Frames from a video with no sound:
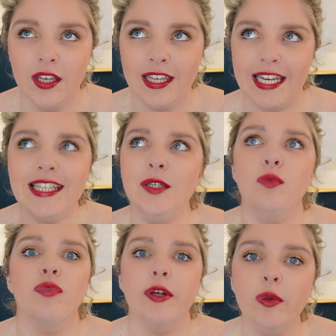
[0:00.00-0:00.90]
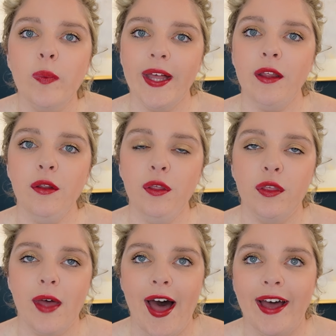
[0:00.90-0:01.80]
creating real wealth
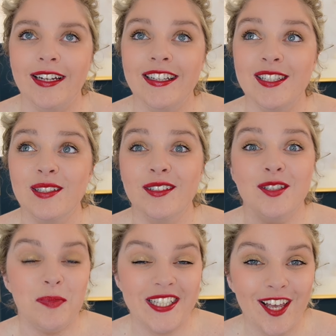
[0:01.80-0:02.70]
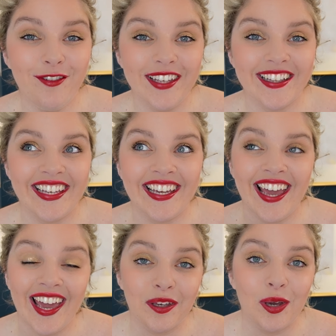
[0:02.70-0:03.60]
and specifically
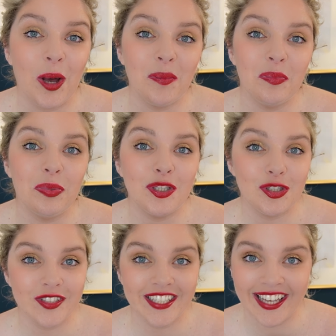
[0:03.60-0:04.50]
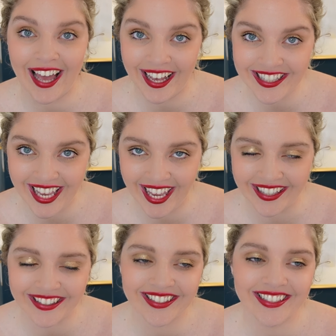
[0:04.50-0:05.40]
income producing
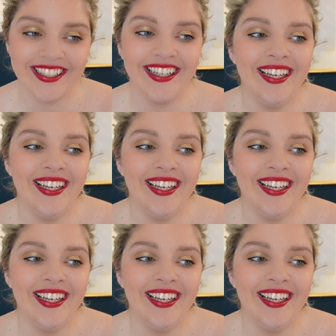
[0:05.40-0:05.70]
assets.